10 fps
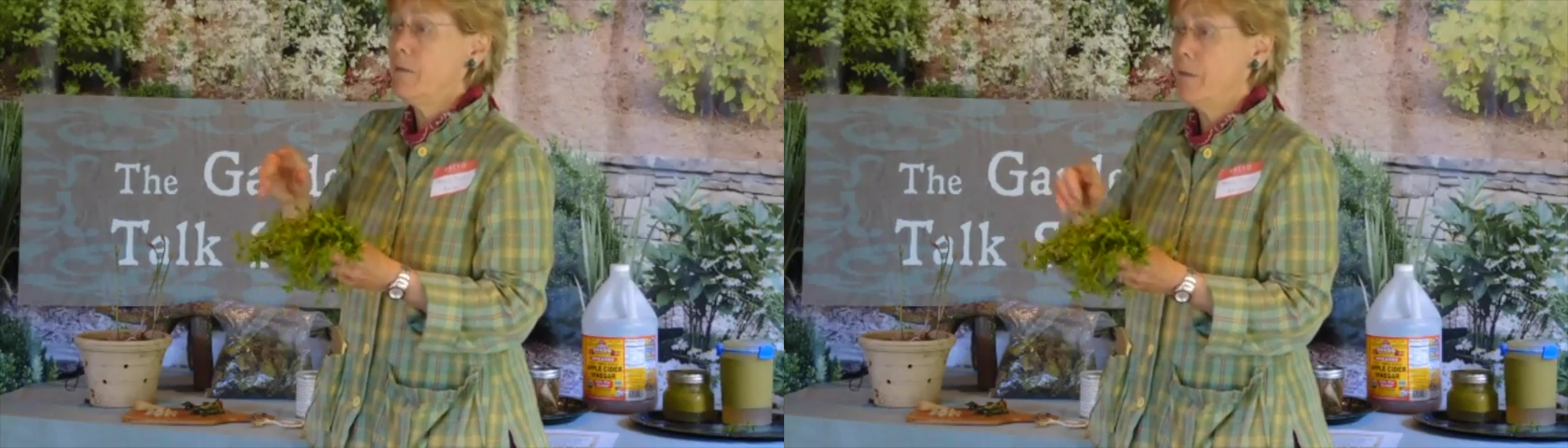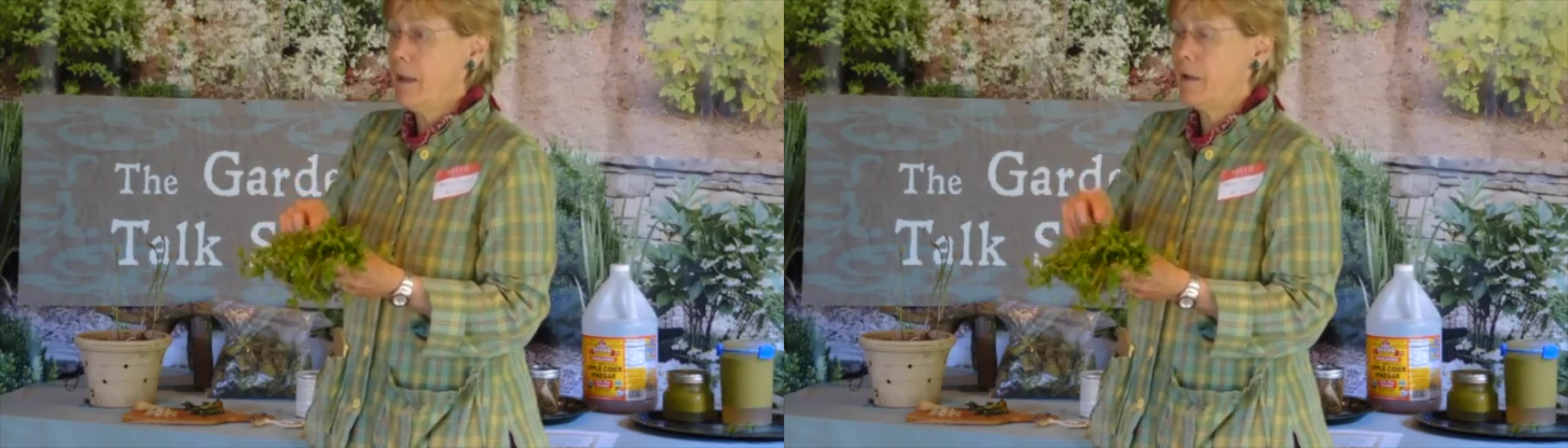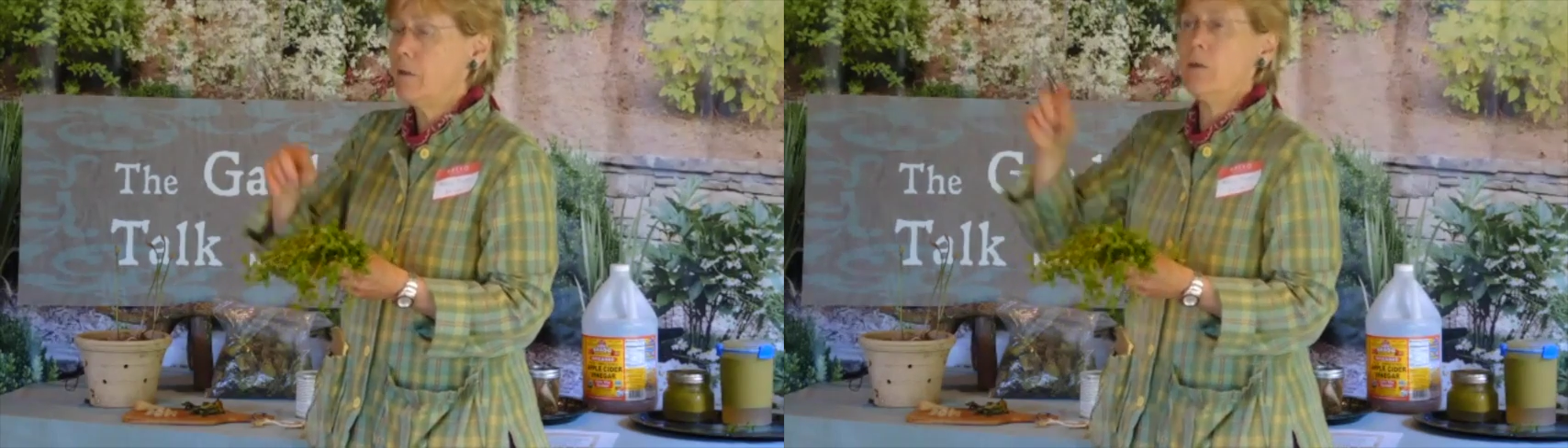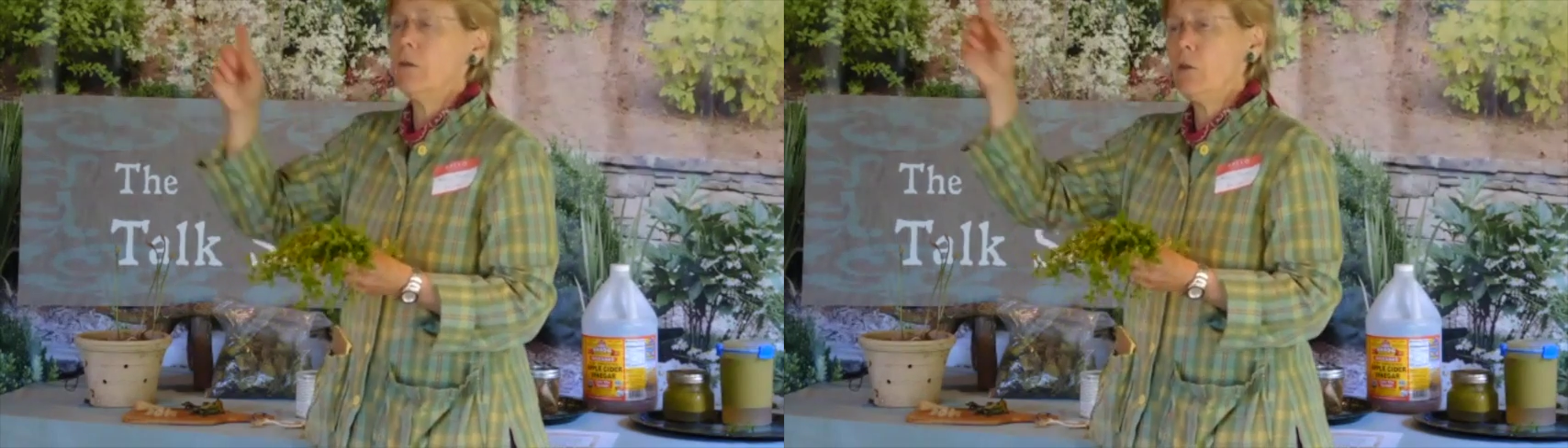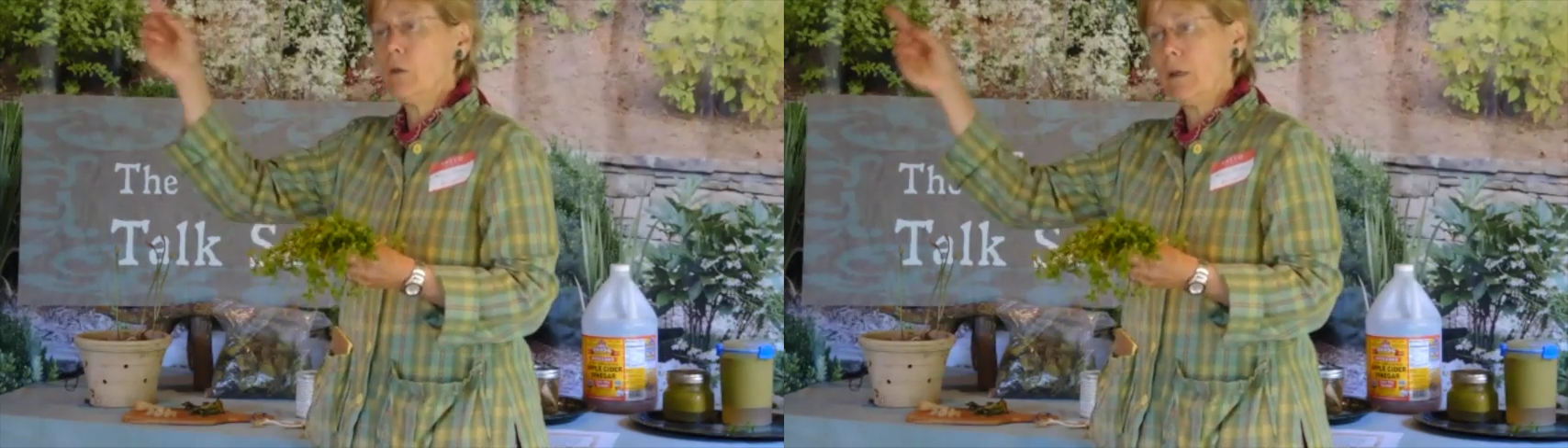than
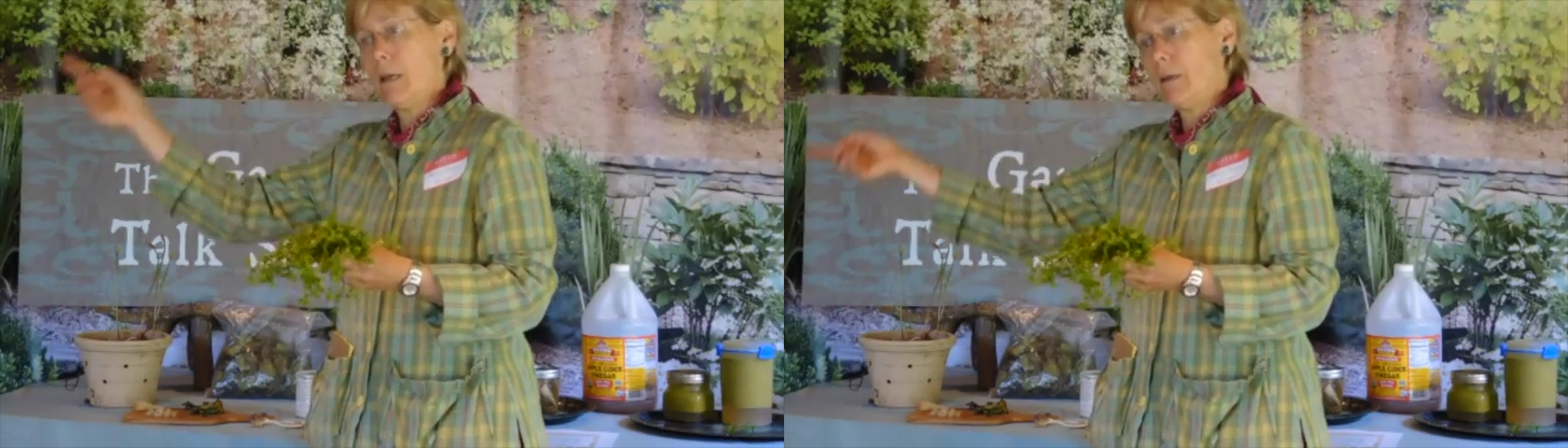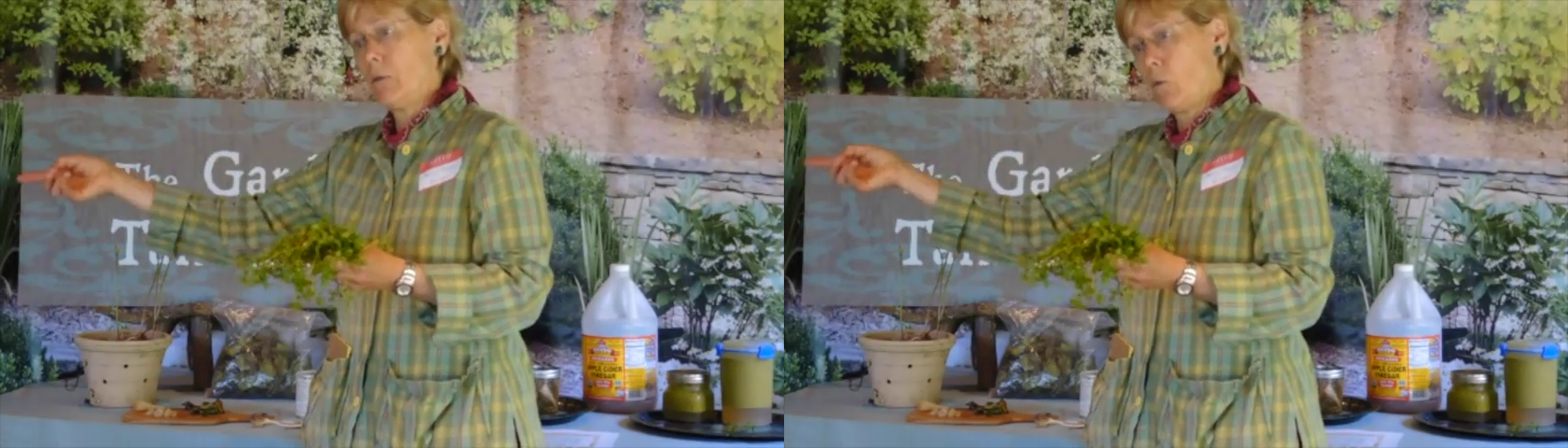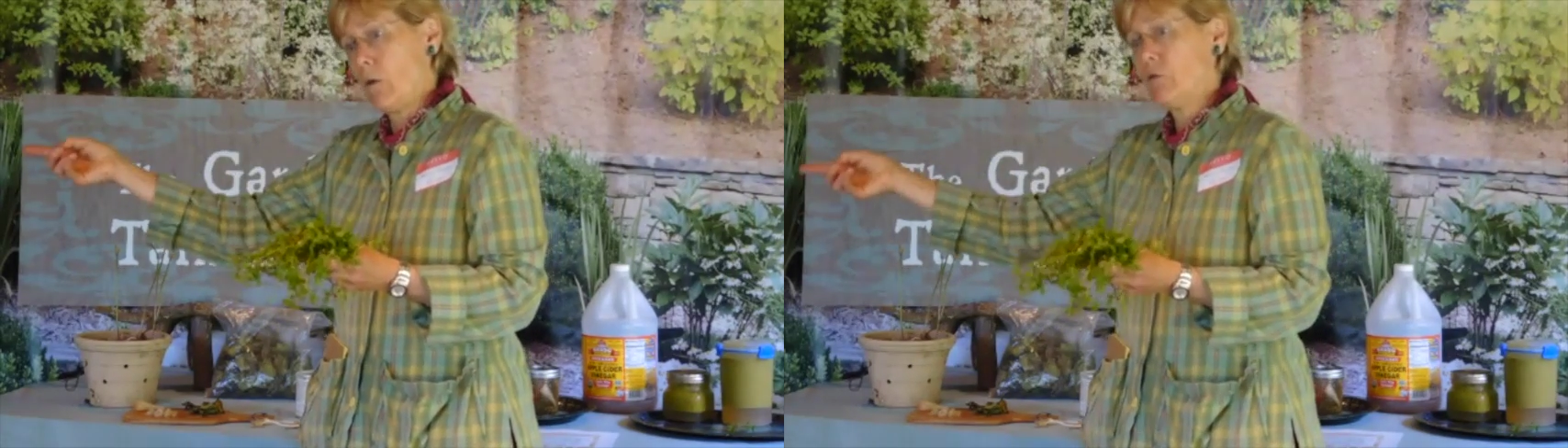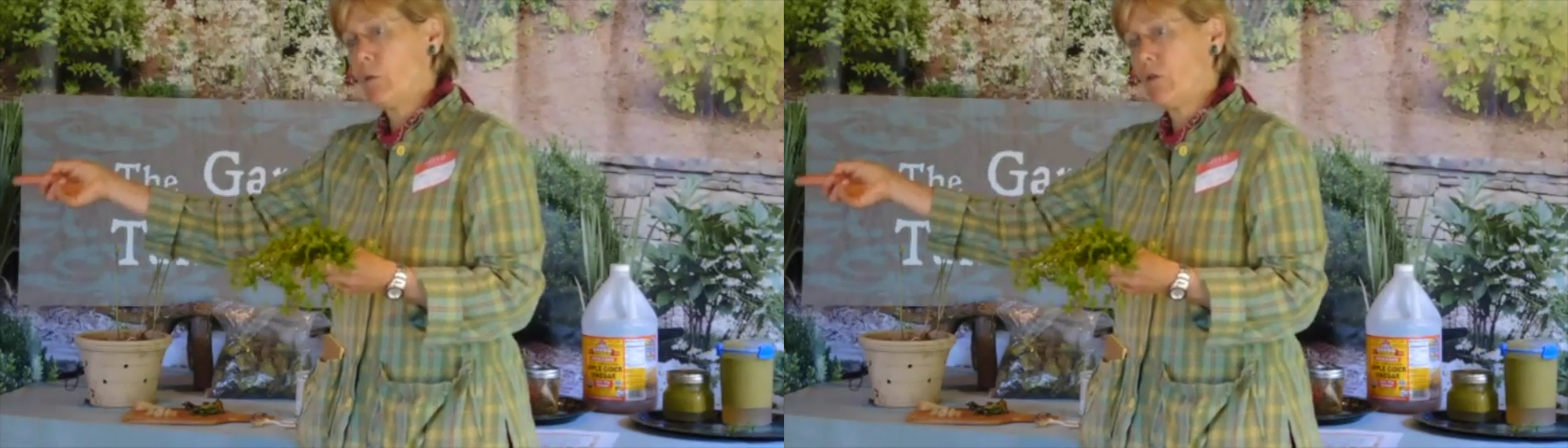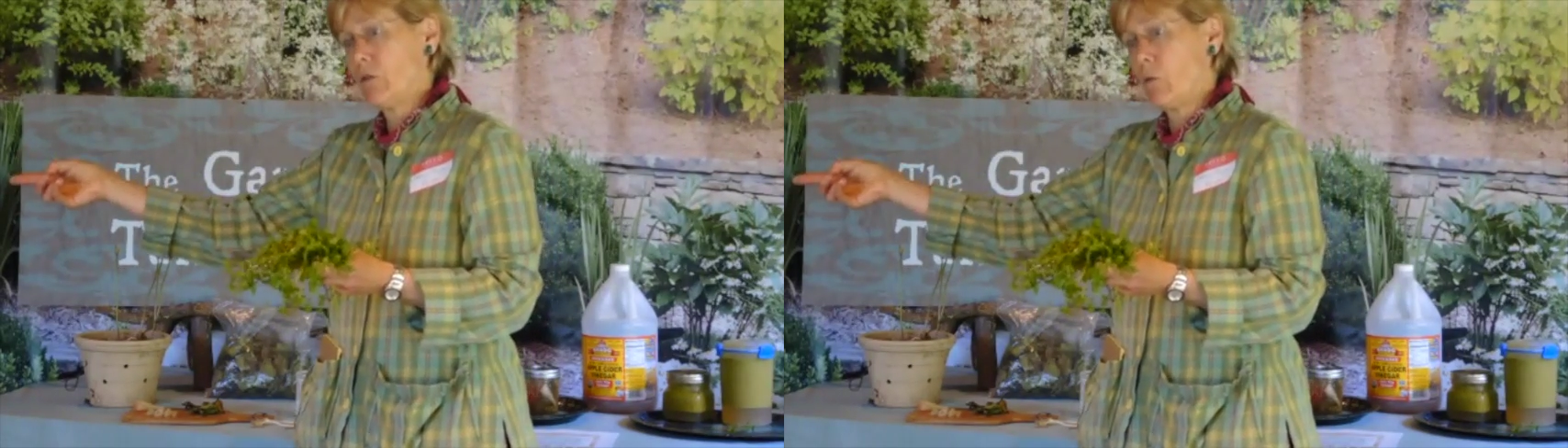you can get at the
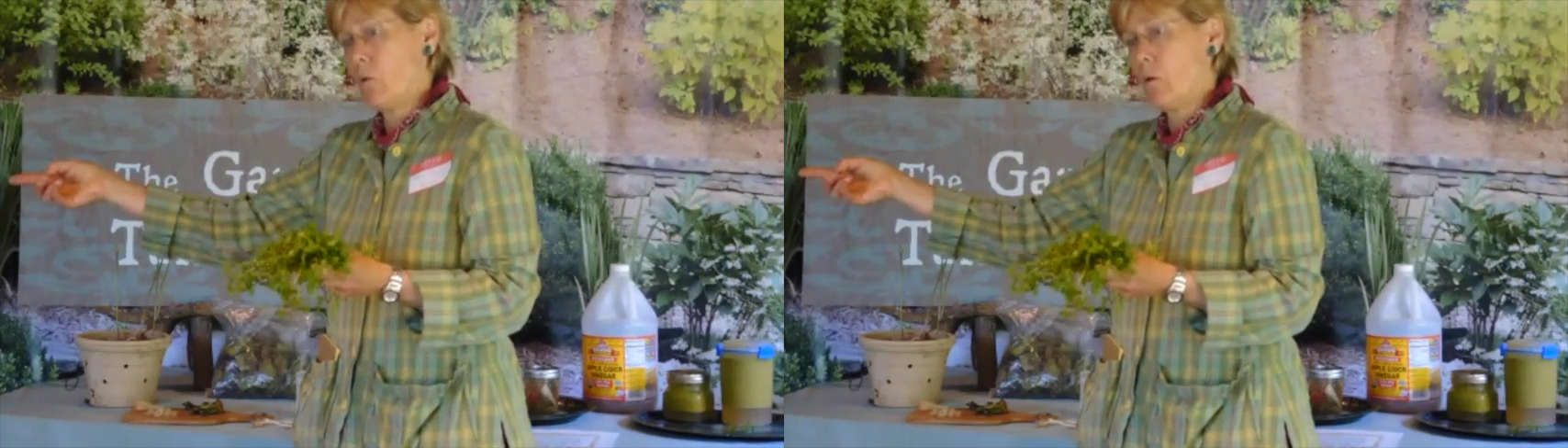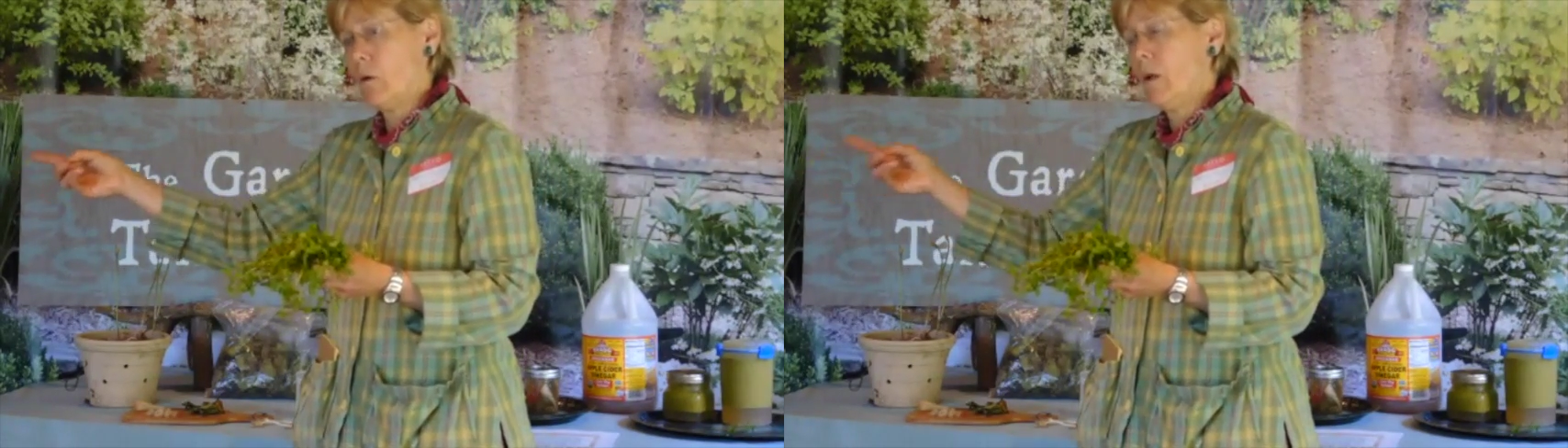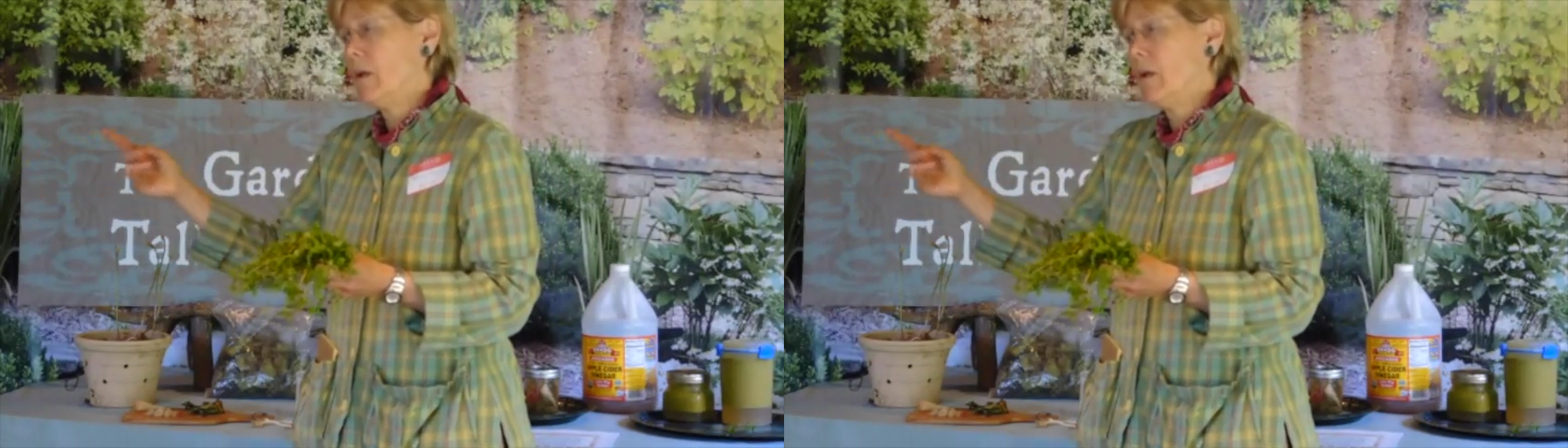grocery store.